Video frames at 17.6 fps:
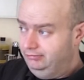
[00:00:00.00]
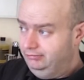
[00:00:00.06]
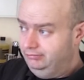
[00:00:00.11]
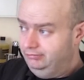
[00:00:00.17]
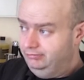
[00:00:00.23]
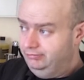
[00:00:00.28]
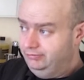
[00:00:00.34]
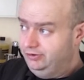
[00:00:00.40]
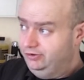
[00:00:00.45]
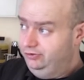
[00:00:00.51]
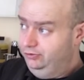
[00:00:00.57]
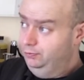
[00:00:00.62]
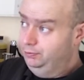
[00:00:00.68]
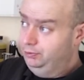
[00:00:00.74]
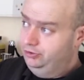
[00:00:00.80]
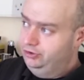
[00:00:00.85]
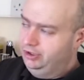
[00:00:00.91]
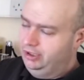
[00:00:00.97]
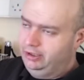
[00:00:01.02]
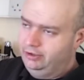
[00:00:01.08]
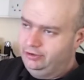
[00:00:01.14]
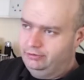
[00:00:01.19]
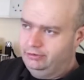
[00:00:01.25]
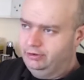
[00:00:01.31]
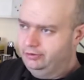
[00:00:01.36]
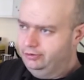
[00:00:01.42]

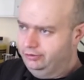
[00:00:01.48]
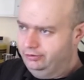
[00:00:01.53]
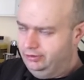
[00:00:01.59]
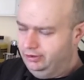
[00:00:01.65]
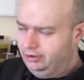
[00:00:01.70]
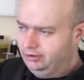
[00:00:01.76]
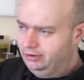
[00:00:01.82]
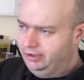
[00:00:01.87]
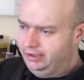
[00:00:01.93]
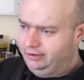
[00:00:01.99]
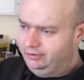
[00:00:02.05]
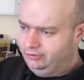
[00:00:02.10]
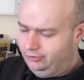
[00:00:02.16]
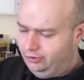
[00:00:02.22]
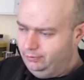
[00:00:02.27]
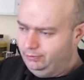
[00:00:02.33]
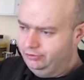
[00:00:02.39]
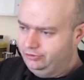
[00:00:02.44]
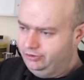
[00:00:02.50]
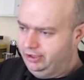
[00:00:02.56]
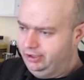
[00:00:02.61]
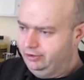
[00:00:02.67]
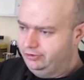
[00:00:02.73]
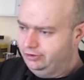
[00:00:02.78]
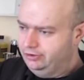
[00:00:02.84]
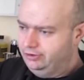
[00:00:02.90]
supercharger or a
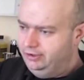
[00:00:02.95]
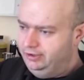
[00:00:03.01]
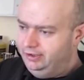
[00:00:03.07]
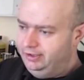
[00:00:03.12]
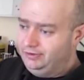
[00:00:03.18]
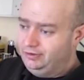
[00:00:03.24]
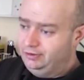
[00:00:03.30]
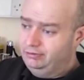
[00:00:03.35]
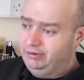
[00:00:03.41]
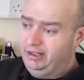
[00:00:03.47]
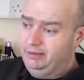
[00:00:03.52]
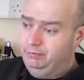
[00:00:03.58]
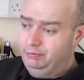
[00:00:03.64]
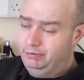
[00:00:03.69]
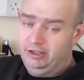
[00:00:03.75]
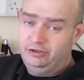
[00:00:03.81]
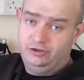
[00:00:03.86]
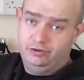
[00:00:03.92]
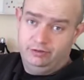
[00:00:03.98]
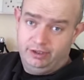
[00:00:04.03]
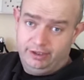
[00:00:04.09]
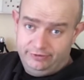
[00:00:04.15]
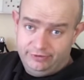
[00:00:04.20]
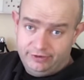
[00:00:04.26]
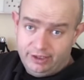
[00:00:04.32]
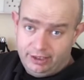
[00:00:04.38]
turbocharger is to create
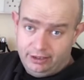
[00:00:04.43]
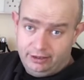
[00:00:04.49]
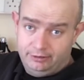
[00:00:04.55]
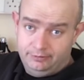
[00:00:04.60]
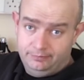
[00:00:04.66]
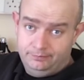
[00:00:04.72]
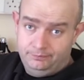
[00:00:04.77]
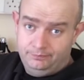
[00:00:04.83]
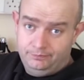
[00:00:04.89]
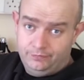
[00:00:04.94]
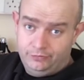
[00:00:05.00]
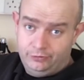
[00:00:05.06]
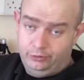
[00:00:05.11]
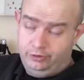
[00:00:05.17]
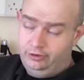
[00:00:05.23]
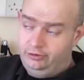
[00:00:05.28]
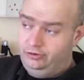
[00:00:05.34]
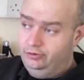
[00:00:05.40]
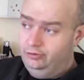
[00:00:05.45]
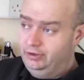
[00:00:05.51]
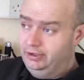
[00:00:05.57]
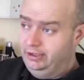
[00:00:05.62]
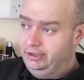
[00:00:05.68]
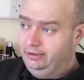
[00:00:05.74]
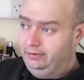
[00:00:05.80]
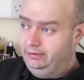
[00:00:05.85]
pressurized air, so that you
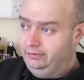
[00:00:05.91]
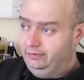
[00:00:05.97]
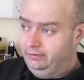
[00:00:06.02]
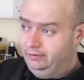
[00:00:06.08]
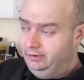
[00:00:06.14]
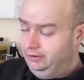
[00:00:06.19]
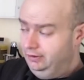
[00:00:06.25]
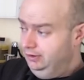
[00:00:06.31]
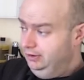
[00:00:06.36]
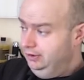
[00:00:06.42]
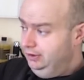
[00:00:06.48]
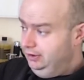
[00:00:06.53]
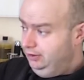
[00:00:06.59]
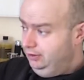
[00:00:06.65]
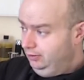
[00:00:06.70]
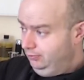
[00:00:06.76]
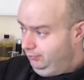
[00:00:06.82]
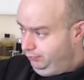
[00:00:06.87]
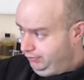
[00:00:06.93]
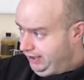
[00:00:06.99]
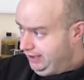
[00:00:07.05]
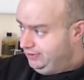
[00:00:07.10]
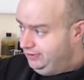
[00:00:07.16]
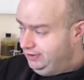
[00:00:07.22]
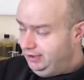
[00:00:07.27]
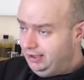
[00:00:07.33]
can
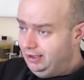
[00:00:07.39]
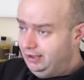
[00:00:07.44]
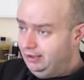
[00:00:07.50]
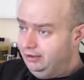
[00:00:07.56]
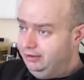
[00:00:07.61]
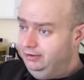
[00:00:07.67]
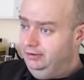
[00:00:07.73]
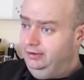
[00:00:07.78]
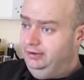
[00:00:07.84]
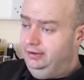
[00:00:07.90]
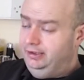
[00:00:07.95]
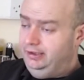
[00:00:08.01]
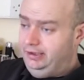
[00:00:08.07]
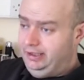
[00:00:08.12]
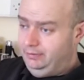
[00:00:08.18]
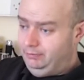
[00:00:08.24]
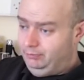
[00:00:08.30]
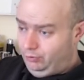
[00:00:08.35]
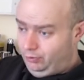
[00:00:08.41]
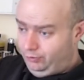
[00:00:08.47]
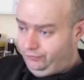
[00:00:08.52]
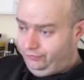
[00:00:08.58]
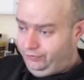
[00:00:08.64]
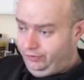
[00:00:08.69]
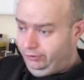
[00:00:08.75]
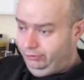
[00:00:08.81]
compress the air, get more
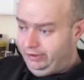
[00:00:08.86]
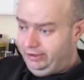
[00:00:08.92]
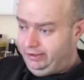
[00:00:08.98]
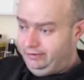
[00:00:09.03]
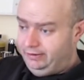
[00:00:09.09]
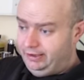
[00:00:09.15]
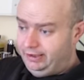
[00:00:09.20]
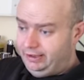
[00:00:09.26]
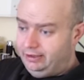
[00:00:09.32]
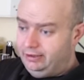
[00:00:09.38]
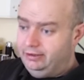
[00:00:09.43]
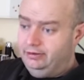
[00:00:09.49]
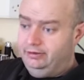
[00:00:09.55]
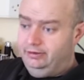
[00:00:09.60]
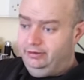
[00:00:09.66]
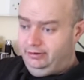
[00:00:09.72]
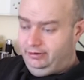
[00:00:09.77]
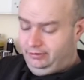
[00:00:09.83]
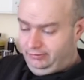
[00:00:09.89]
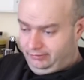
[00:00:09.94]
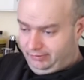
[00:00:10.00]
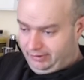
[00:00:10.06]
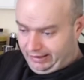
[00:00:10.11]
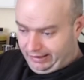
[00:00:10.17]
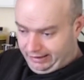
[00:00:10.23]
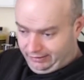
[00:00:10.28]
fuel in there,
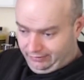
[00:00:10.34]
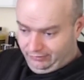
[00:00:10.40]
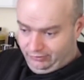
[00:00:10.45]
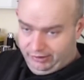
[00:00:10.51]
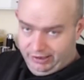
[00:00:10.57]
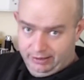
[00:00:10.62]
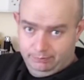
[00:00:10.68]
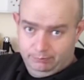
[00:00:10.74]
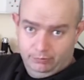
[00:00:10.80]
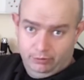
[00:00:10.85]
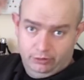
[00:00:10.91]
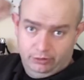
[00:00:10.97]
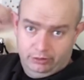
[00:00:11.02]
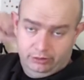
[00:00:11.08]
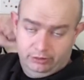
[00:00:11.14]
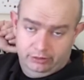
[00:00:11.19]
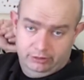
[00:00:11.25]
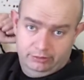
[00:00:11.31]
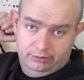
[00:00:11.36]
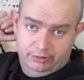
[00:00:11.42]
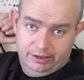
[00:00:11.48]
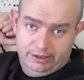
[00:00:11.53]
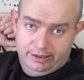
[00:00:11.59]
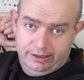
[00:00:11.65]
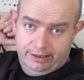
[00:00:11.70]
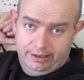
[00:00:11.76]
and you get more
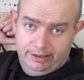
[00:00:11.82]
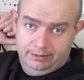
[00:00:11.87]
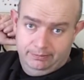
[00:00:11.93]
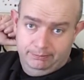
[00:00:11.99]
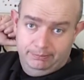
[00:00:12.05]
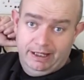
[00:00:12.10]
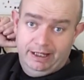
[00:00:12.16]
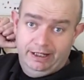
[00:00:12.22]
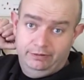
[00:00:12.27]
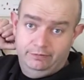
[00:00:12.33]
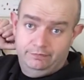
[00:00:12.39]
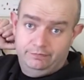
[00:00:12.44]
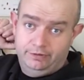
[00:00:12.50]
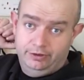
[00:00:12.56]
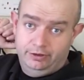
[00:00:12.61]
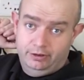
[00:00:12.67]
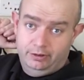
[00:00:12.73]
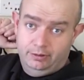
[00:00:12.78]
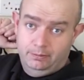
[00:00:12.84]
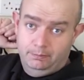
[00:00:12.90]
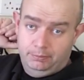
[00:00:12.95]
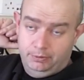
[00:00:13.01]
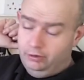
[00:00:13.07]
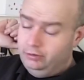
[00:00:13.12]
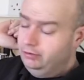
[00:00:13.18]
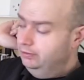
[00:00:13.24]
bang for your
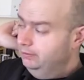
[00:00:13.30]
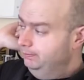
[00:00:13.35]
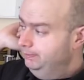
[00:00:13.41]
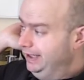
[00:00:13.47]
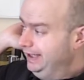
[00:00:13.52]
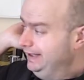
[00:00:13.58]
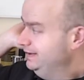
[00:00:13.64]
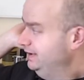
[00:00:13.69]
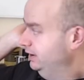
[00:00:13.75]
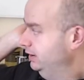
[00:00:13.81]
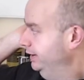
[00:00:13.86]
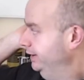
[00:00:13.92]
buck, basically.